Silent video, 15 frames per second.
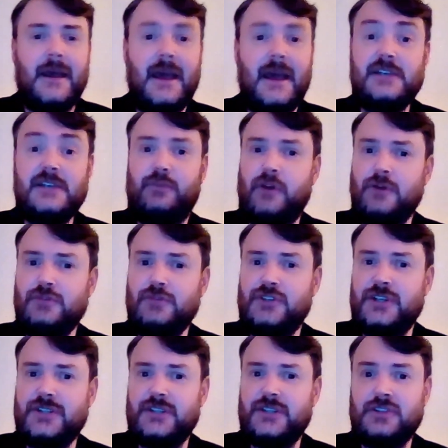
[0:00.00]
Ed
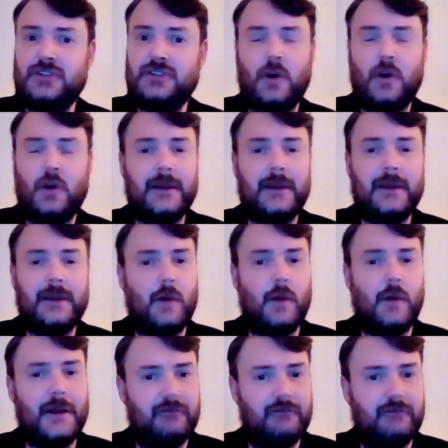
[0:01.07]
broaches a topic quite
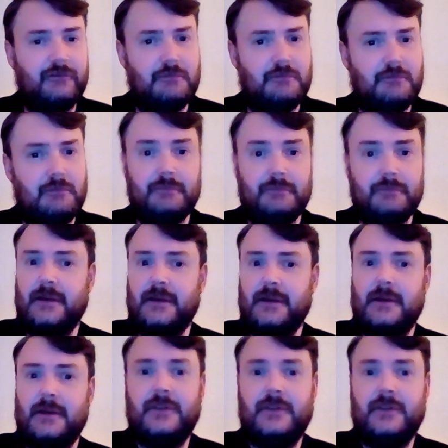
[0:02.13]
grim. The
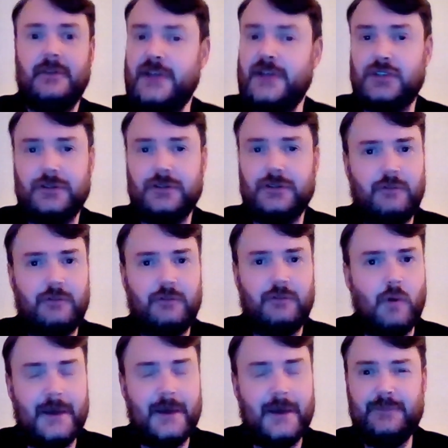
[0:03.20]
question of why
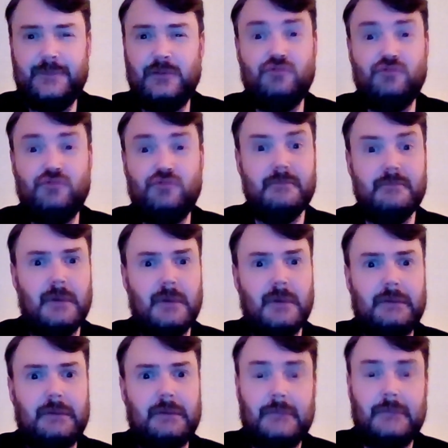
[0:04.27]
people rim.
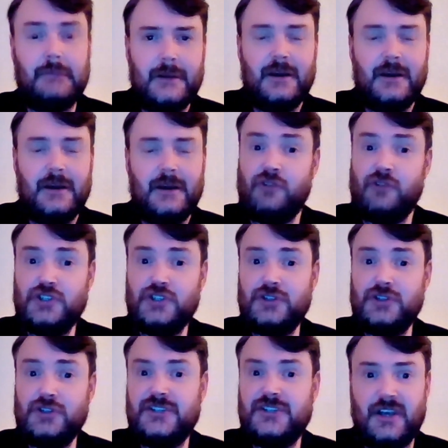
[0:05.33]
An erogenous
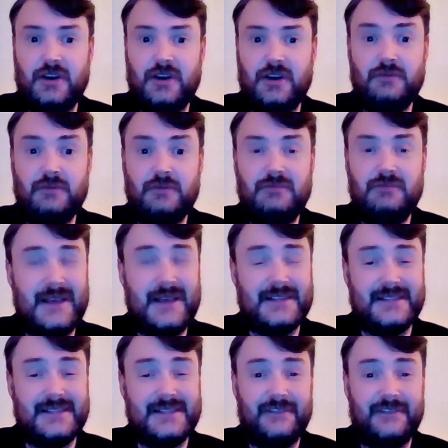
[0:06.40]
zone that's best
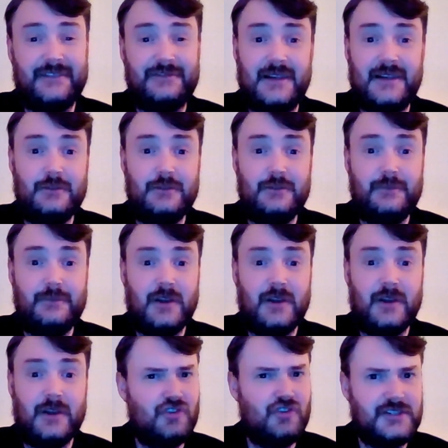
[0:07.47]
left alone. I
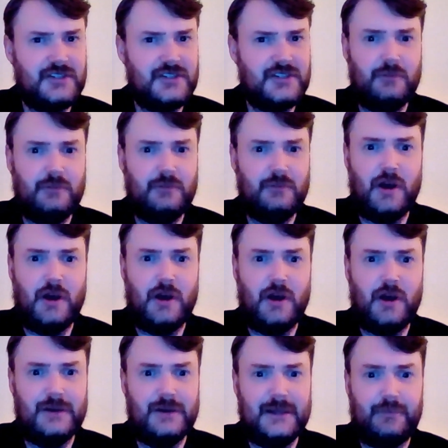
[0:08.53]
trust I'm not
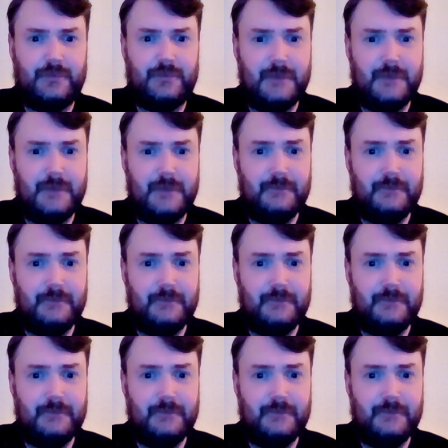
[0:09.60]
overly prim.